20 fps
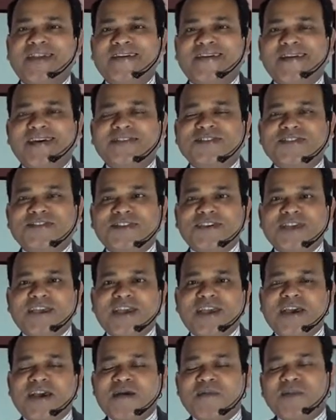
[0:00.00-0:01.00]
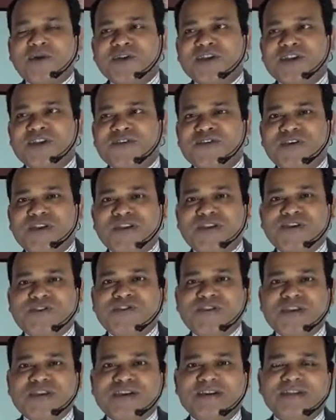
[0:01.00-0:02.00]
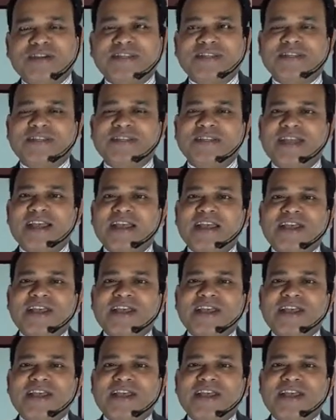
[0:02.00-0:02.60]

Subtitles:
industry more than 22 years.